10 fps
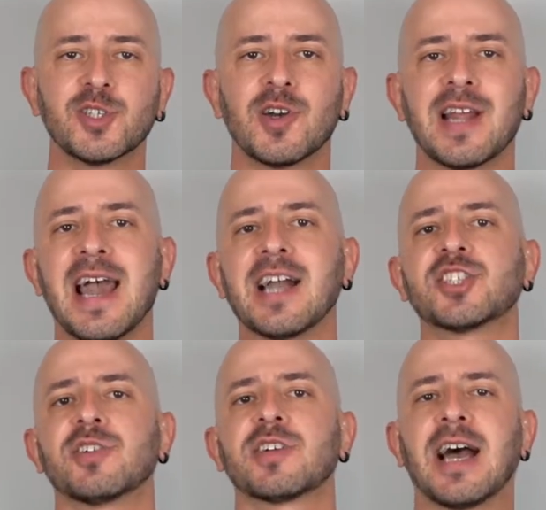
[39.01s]
do an
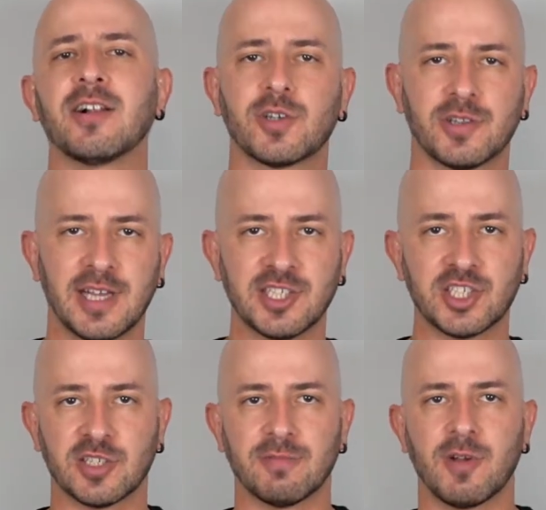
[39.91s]
actual
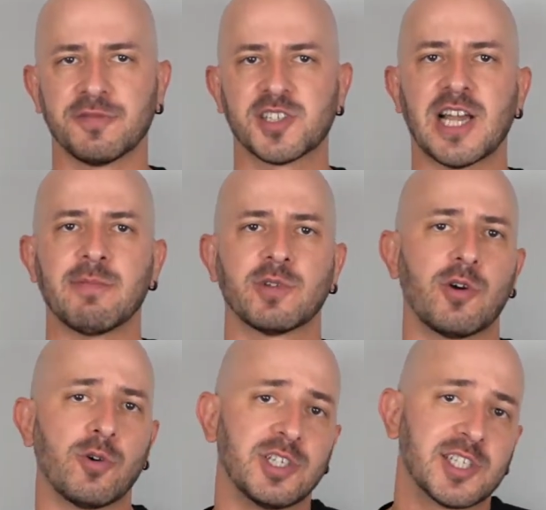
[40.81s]
calculation of someone
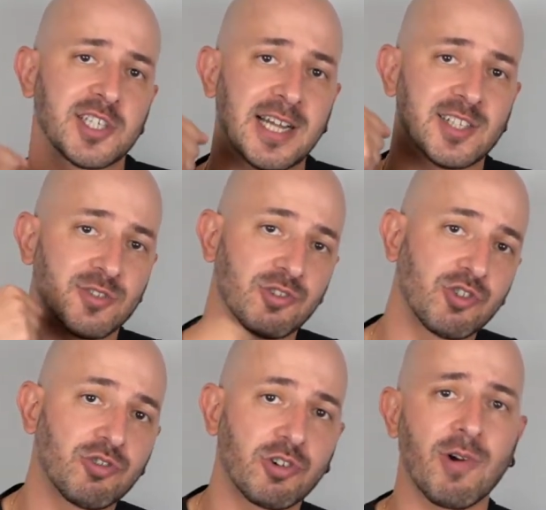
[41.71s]
who decides to
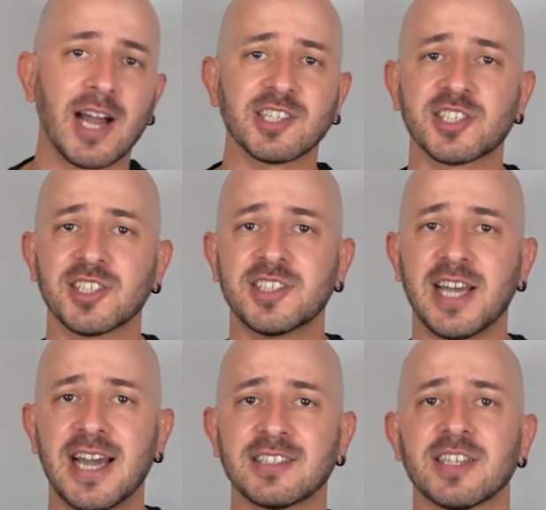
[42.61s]
crush the
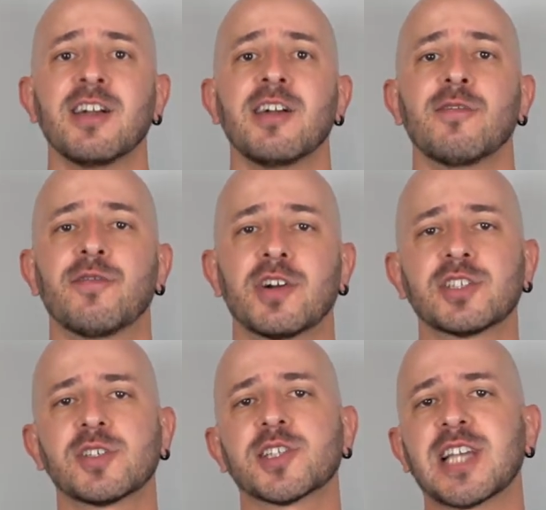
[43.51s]
debt
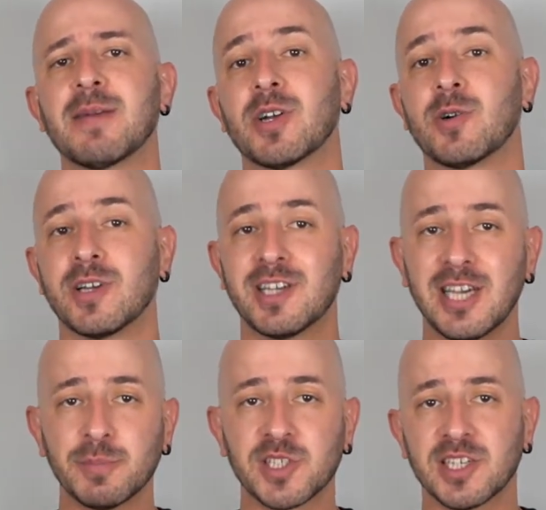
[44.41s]
versus someone who
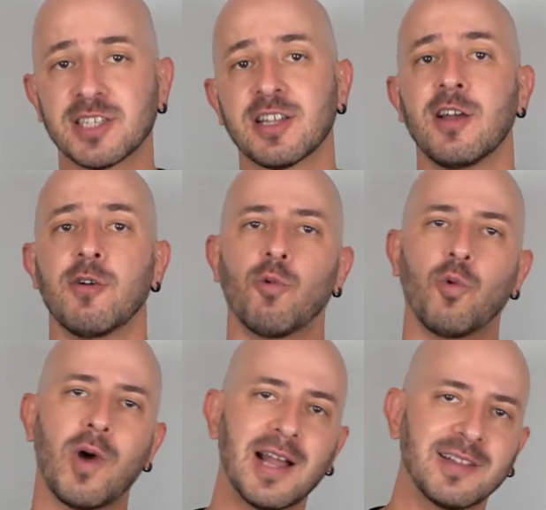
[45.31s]
keeps it
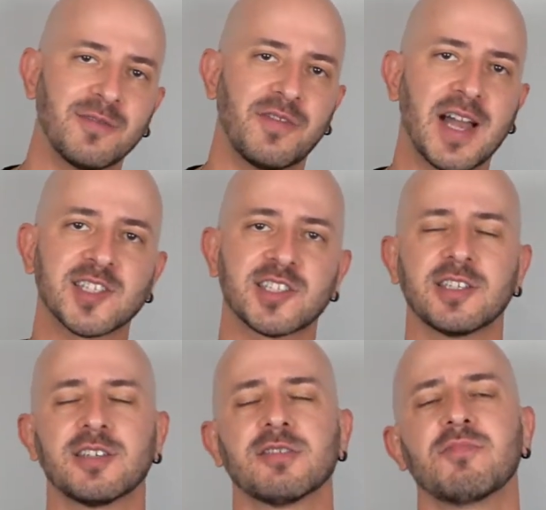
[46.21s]
while
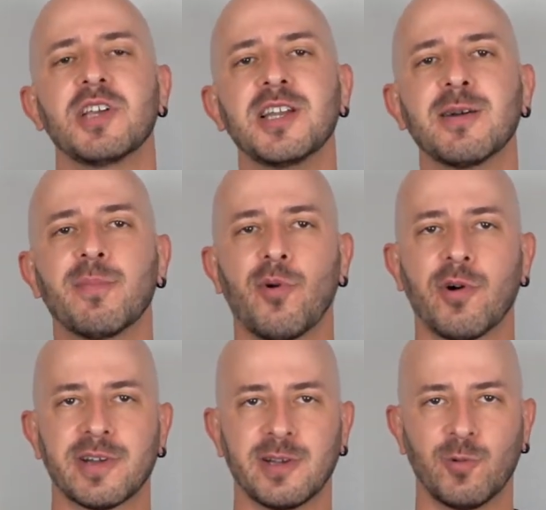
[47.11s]
investing in a
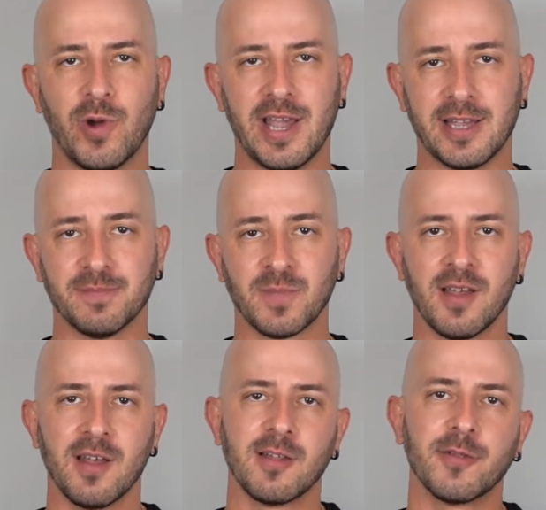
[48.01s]
boring way.
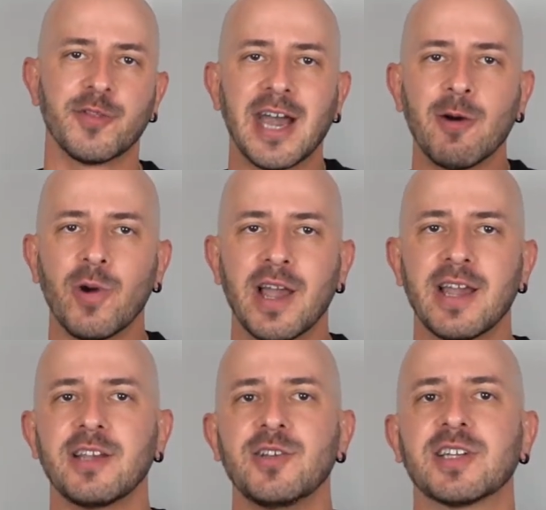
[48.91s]
That
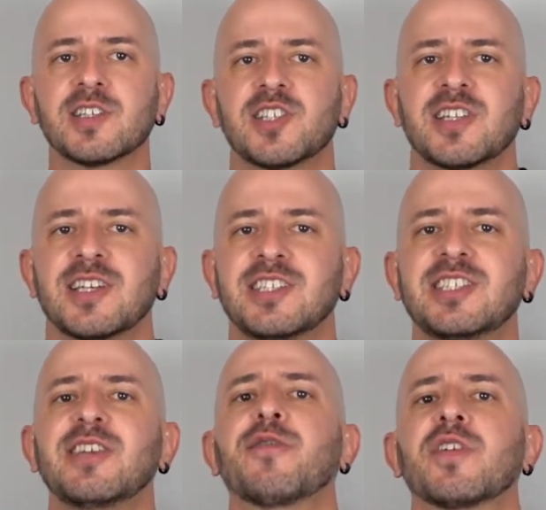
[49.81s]
way, you can see the
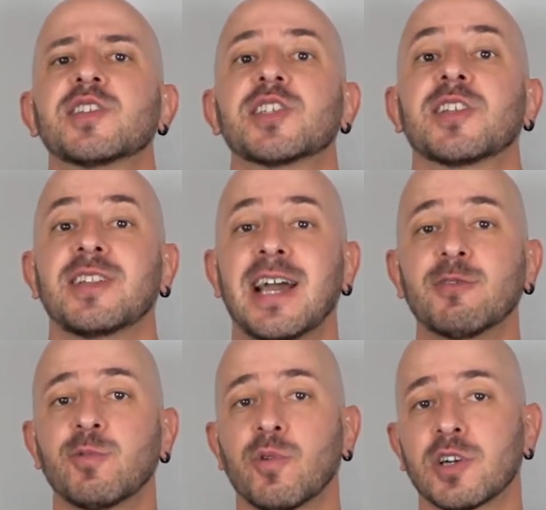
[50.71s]
difference in the
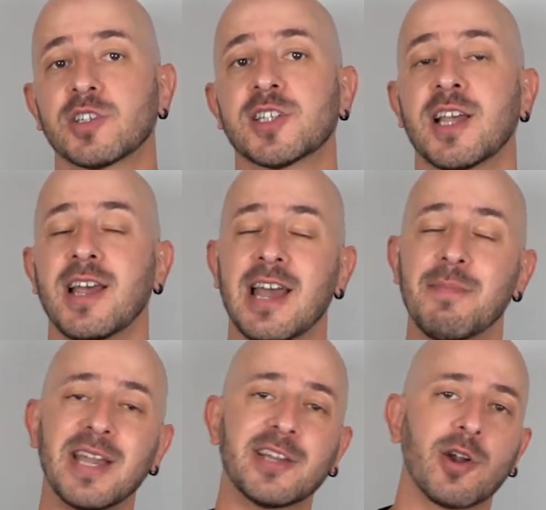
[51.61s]
net worth and
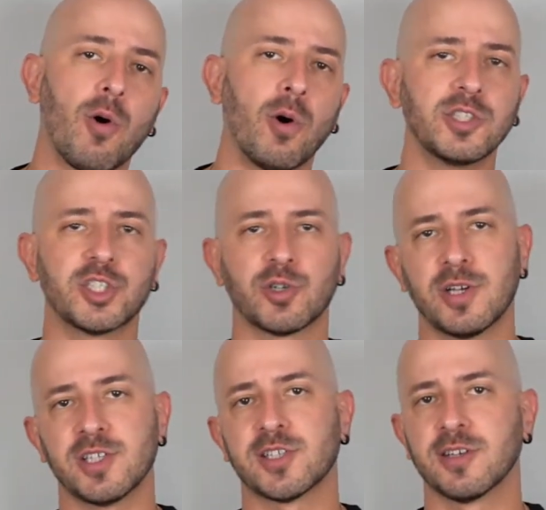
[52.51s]
make your own
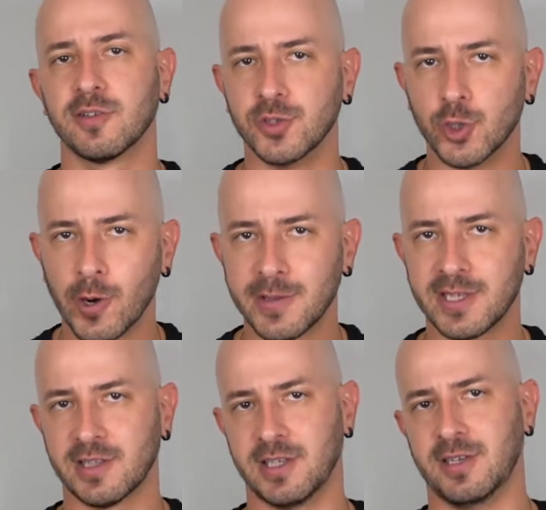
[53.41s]
choice knowingly.